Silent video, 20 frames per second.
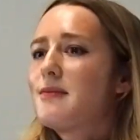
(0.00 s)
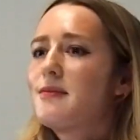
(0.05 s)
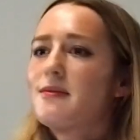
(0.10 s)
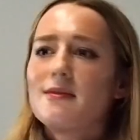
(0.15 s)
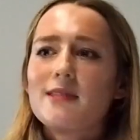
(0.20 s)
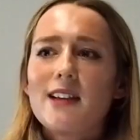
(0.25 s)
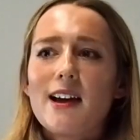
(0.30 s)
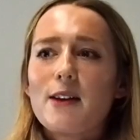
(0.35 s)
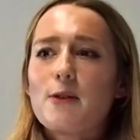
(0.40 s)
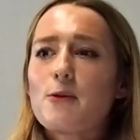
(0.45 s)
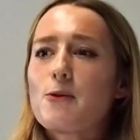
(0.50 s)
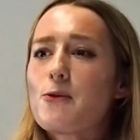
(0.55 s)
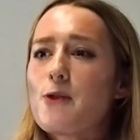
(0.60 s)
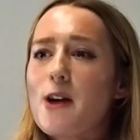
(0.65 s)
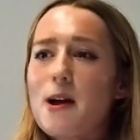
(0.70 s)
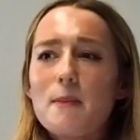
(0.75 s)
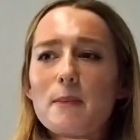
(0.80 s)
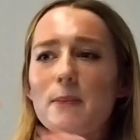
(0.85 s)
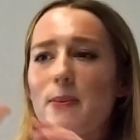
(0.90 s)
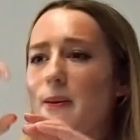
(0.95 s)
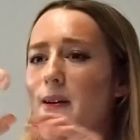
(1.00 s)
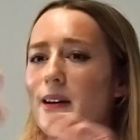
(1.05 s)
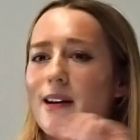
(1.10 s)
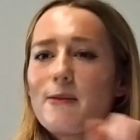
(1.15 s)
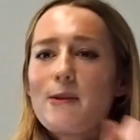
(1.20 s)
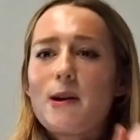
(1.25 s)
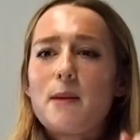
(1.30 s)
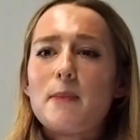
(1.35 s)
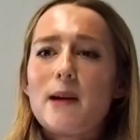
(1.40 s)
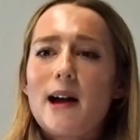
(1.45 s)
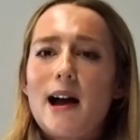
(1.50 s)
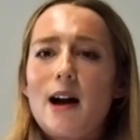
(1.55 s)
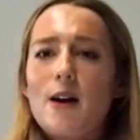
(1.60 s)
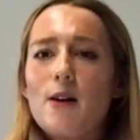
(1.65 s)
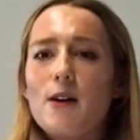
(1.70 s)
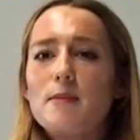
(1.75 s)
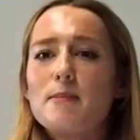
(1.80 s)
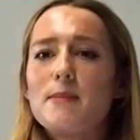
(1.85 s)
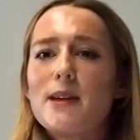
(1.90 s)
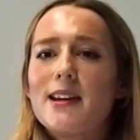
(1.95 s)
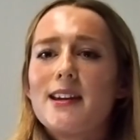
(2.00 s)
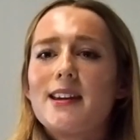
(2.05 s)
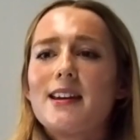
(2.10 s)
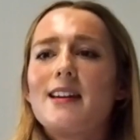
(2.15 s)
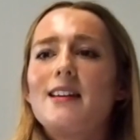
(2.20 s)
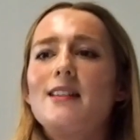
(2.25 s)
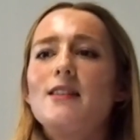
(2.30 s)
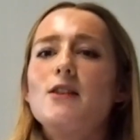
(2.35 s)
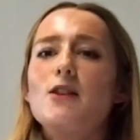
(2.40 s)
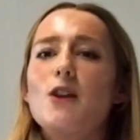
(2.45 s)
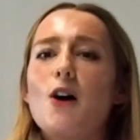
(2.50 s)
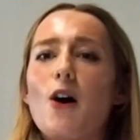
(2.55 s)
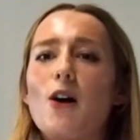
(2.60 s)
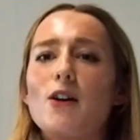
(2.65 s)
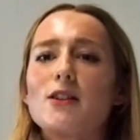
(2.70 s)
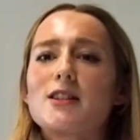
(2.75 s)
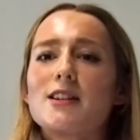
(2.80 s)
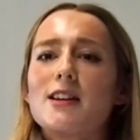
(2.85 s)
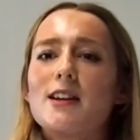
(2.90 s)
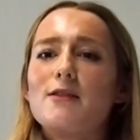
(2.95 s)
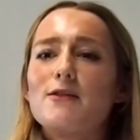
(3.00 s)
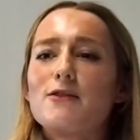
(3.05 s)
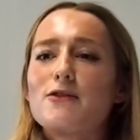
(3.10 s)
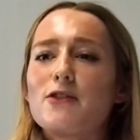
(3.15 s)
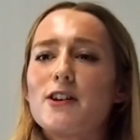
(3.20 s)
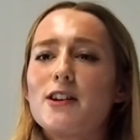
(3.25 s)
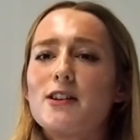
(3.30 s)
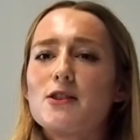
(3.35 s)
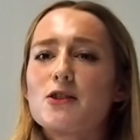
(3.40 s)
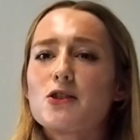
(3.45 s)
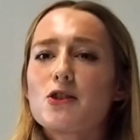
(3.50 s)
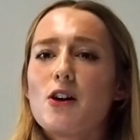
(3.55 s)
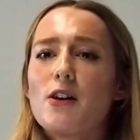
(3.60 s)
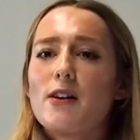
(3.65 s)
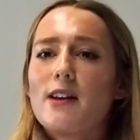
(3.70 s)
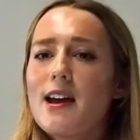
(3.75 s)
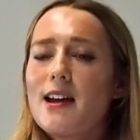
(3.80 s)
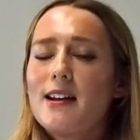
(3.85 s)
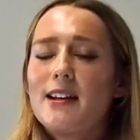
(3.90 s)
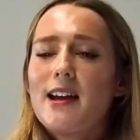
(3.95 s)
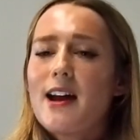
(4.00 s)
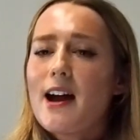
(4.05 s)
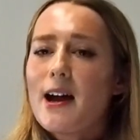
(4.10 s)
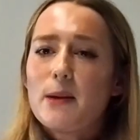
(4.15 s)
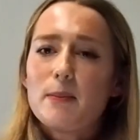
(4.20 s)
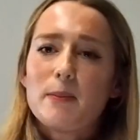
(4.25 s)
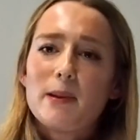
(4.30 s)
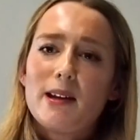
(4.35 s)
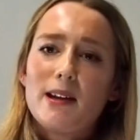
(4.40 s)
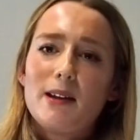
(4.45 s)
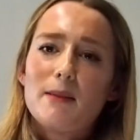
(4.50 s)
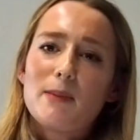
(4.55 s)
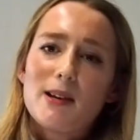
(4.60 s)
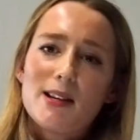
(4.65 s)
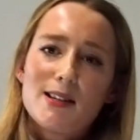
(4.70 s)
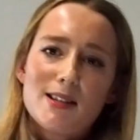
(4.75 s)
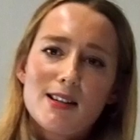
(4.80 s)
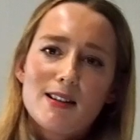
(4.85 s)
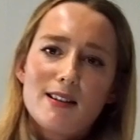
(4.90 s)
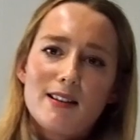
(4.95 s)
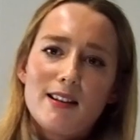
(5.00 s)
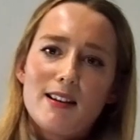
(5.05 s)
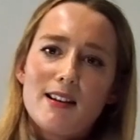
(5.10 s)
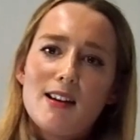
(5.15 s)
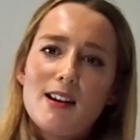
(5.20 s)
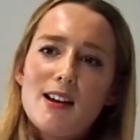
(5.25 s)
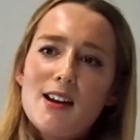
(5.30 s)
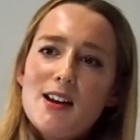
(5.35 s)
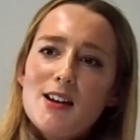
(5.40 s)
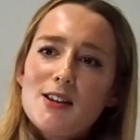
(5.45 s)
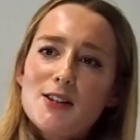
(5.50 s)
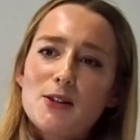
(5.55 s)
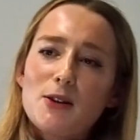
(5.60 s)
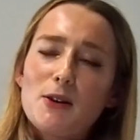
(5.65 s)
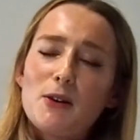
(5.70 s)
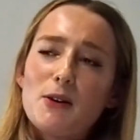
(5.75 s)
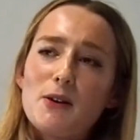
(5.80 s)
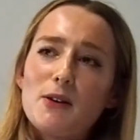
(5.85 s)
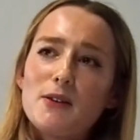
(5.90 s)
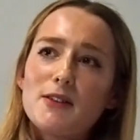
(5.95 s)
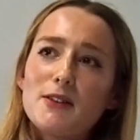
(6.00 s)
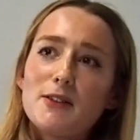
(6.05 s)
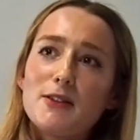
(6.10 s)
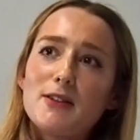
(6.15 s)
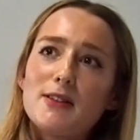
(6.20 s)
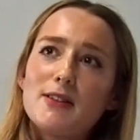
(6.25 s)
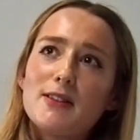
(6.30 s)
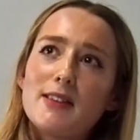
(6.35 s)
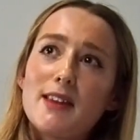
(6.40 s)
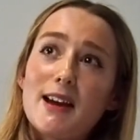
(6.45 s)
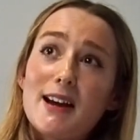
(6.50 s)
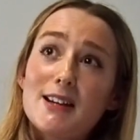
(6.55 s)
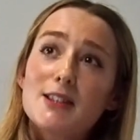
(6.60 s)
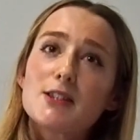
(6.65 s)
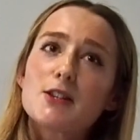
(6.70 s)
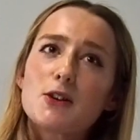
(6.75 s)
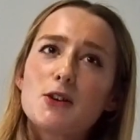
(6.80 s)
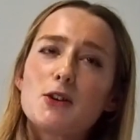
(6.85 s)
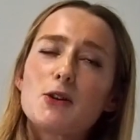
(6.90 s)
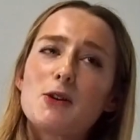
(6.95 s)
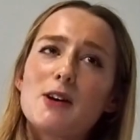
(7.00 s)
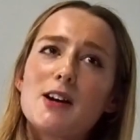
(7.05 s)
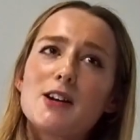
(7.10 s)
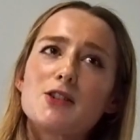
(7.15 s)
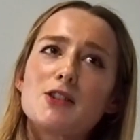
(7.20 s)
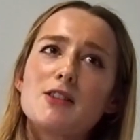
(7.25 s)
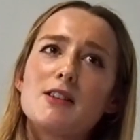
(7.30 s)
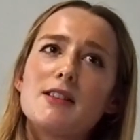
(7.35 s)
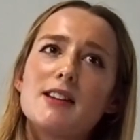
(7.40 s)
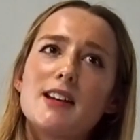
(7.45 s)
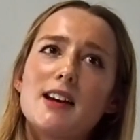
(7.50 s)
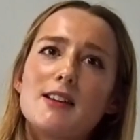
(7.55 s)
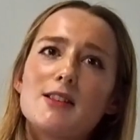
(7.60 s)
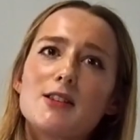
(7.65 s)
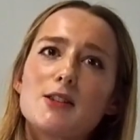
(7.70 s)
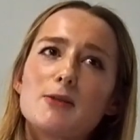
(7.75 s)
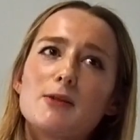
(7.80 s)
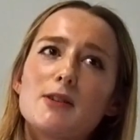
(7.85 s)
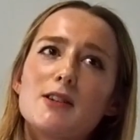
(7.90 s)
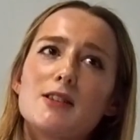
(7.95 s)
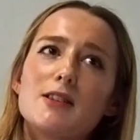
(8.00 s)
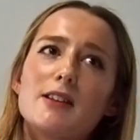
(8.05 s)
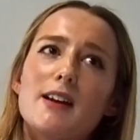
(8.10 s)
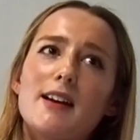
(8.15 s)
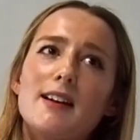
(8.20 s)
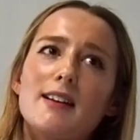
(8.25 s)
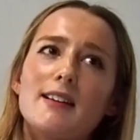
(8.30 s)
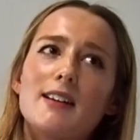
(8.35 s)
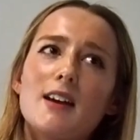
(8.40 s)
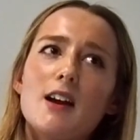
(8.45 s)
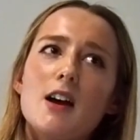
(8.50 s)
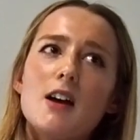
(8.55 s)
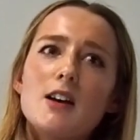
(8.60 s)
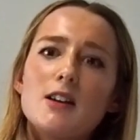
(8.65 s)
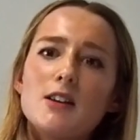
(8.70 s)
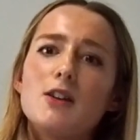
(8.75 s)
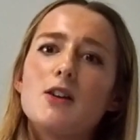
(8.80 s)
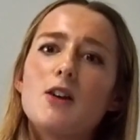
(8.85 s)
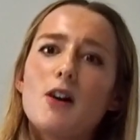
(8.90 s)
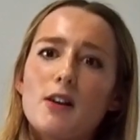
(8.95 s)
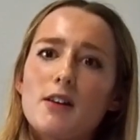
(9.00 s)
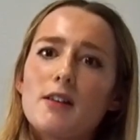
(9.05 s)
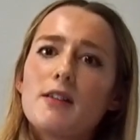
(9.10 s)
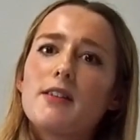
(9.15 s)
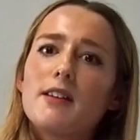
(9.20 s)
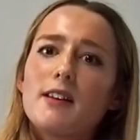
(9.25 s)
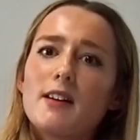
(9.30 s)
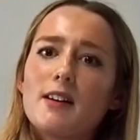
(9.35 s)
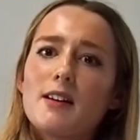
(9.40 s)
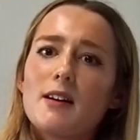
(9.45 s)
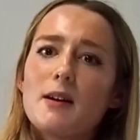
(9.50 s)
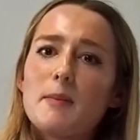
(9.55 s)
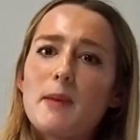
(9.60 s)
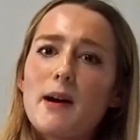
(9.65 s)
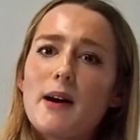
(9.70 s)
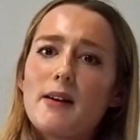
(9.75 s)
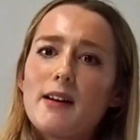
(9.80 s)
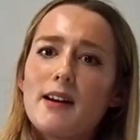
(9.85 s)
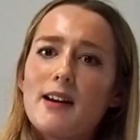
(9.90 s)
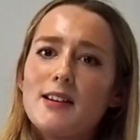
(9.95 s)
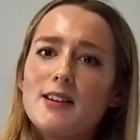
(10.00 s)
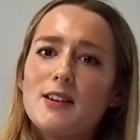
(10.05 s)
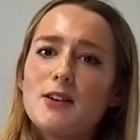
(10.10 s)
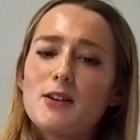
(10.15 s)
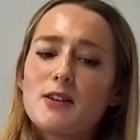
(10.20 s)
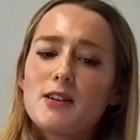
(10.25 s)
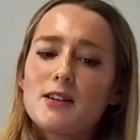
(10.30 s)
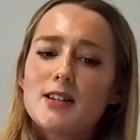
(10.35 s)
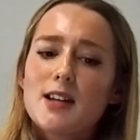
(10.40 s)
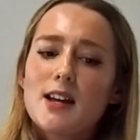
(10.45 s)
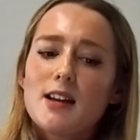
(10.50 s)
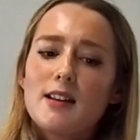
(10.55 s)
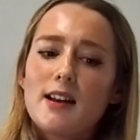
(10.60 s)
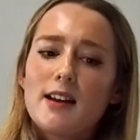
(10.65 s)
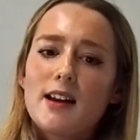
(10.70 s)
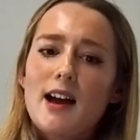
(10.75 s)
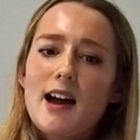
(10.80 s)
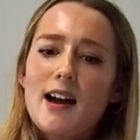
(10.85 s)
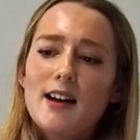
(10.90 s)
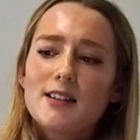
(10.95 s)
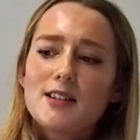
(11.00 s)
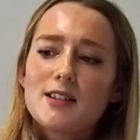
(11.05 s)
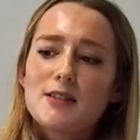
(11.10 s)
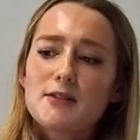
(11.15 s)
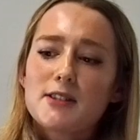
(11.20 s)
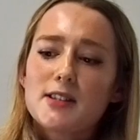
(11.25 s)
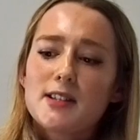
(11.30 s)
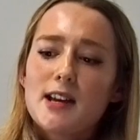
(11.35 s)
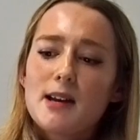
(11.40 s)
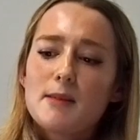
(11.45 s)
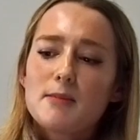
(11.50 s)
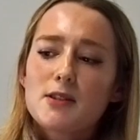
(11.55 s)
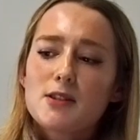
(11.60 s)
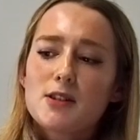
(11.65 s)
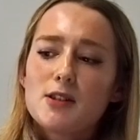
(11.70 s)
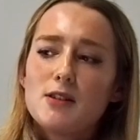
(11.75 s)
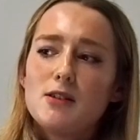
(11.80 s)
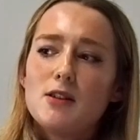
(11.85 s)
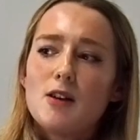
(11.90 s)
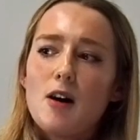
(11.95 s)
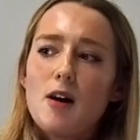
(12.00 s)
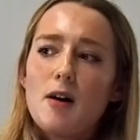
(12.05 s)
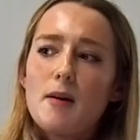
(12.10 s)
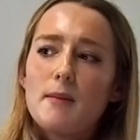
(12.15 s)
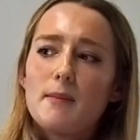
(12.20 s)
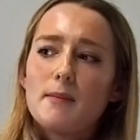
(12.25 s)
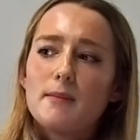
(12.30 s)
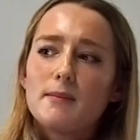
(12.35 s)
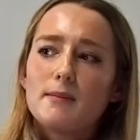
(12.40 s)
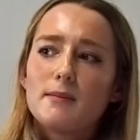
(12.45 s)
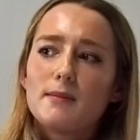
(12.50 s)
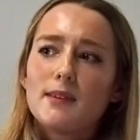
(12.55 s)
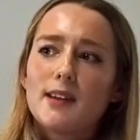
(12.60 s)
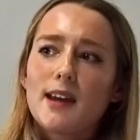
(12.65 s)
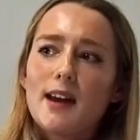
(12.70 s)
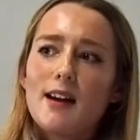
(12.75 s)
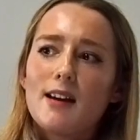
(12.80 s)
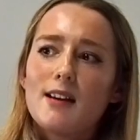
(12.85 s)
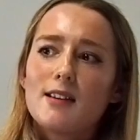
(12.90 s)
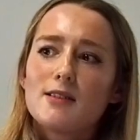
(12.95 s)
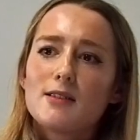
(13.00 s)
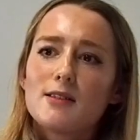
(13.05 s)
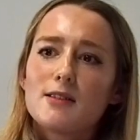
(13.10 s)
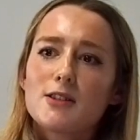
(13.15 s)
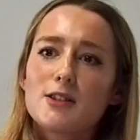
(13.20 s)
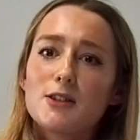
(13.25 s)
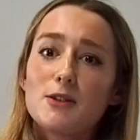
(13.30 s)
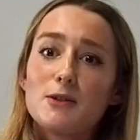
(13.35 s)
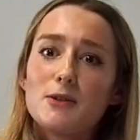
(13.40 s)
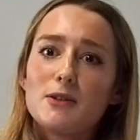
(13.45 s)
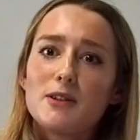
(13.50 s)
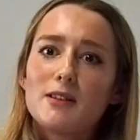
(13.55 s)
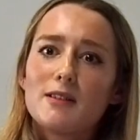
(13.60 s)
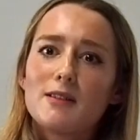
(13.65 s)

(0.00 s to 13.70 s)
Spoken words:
like rip it out and make it not infringe on any IP, basically. So that is a good question, and the answer is like you got to think about it and you got to take like active steps to not get sued.